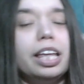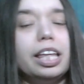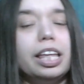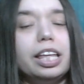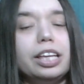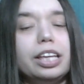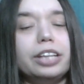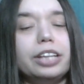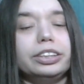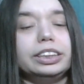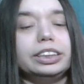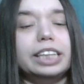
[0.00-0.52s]

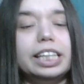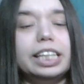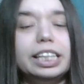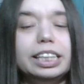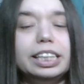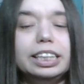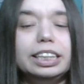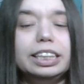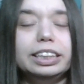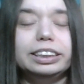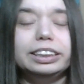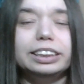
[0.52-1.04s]
You're
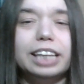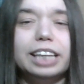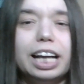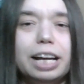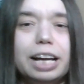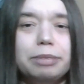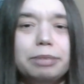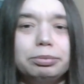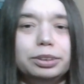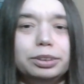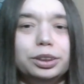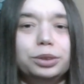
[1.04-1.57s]
taking the
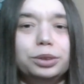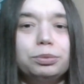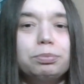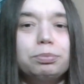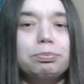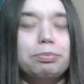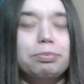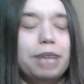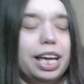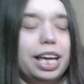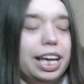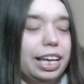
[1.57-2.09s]
time to
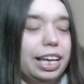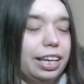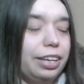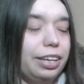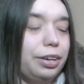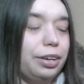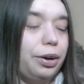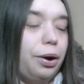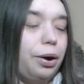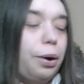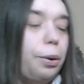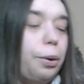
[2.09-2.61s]
make
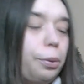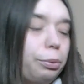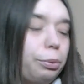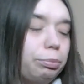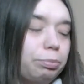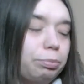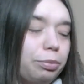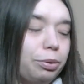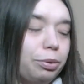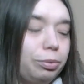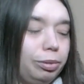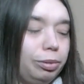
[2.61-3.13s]
your
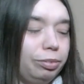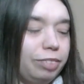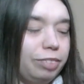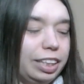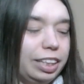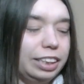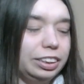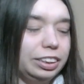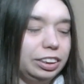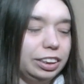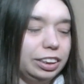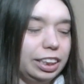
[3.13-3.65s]
own
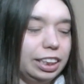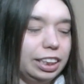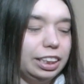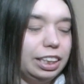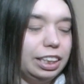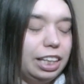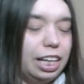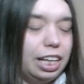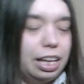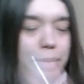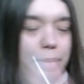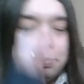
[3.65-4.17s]
motivation.
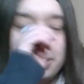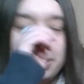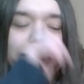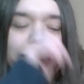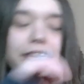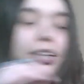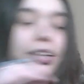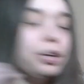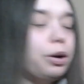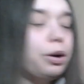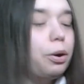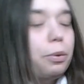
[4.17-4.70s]

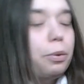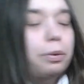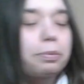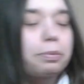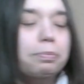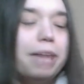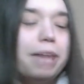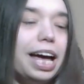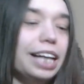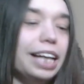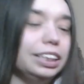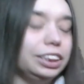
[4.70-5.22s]
Make your own
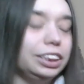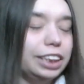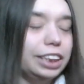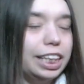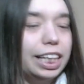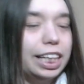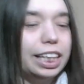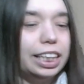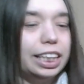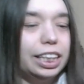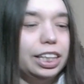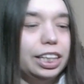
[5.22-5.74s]

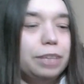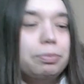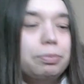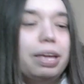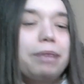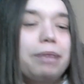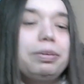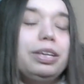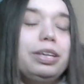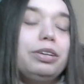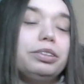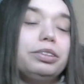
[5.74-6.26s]
magic.
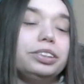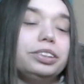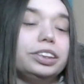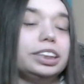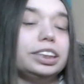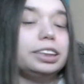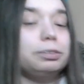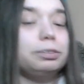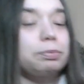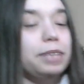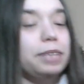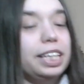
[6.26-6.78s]
Maybe you're
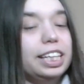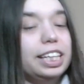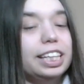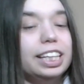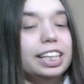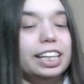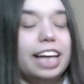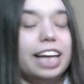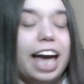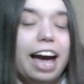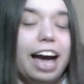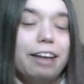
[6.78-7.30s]

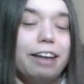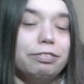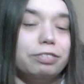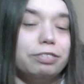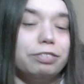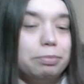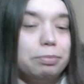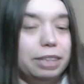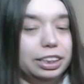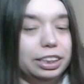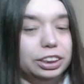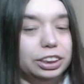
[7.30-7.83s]
speaking
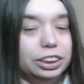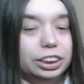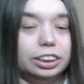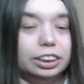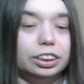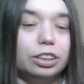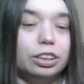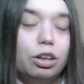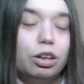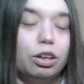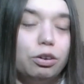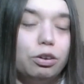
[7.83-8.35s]

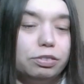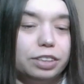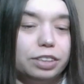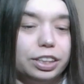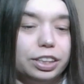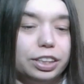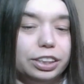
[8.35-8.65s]
affirmations over